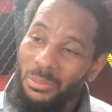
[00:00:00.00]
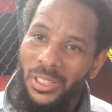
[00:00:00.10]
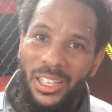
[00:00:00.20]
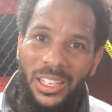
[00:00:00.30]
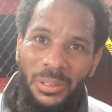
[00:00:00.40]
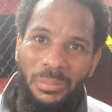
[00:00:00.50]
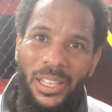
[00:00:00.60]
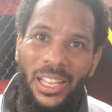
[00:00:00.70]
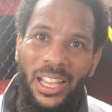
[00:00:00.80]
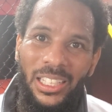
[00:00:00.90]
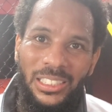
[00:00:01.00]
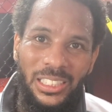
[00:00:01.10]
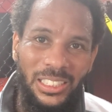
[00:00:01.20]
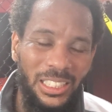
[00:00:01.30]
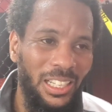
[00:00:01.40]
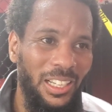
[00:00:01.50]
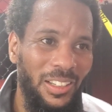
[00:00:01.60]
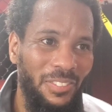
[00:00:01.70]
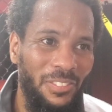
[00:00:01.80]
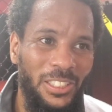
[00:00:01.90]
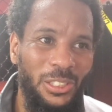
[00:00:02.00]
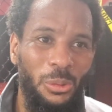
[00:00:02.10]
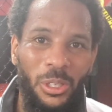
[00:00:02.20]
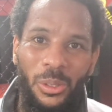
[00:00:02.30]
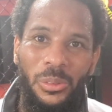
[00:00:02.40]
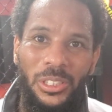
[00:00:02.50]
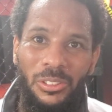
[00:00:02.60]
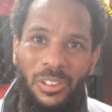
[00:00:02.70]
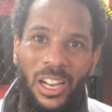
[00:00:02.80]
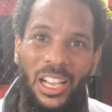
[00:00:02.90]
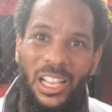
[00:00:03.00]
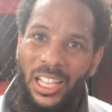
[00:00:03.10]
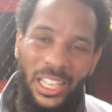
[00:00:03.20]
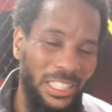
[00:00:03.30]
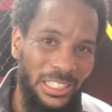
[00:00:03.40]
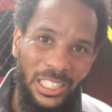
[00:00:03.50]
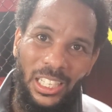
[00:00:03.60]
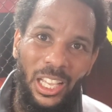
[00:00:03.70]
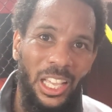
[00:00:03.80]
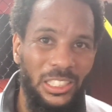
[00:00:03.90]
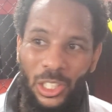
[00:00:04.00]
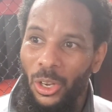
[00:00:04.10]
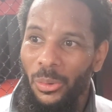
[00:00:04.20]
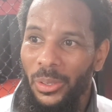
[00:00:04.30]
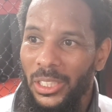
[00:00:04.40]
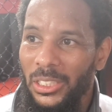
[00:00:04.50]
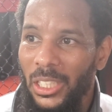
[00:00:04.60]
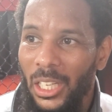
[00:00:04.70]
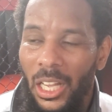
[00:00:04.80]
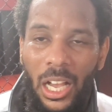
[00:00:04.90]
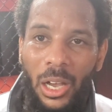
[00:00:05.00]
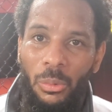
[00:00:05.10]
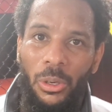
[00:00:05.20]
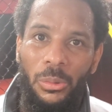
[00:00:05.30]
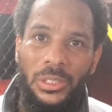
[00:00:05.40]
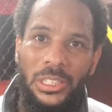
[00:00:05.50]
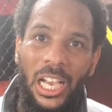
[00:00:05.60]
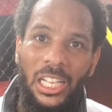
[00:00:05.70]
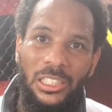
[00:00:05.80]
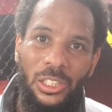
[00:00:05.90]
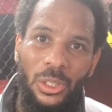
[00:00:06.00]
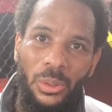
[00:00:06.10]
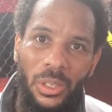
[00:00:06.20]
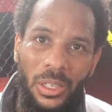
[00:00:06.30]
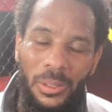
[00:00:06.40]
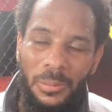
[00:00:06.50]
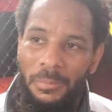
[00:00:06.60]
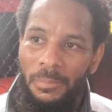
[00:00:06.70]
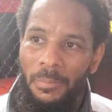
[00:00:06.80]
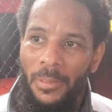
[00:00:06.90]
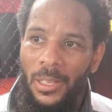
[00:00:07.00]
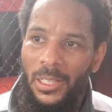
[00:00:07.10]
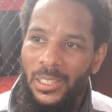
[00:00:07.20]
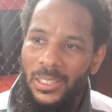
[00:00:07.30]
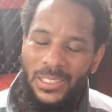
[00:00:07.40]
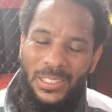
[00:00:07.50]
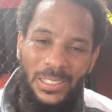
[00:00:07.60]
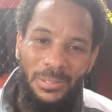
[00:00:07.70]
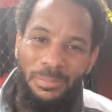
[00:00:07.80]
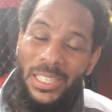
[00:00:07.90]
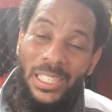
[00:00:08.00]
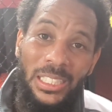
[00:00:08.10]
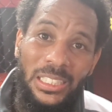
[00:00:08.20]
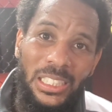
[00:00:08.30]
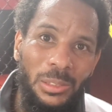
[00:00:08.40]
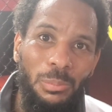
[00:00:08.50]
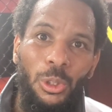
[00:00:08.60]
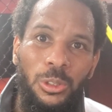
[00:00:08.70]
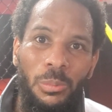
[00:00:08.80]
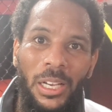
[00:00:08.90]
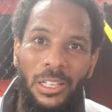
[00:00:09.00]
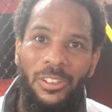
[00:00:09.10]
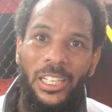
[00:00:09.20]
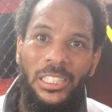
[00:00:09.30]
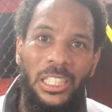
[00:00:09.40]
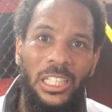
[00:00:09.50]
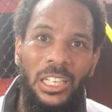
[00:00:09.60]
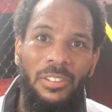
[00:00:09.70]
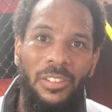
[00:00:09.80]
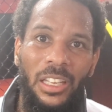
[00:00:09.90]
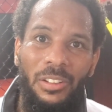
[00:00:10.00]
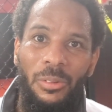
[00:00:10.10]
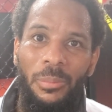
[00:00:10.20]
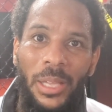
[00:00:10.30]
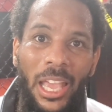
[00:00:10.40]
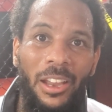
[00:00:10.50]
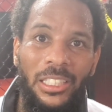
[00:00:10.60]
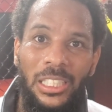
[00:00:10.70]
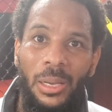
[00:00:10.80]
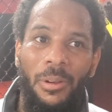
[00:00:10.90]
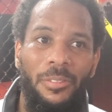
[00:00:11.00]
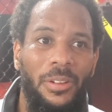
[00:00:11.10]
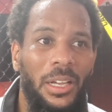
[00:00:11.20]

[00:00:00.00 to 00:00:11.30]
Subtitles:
I'm good, man. I just finished working with Jaron. Excellent, as always. I work with Todd, too. Just boosts my career to another level, man. Every time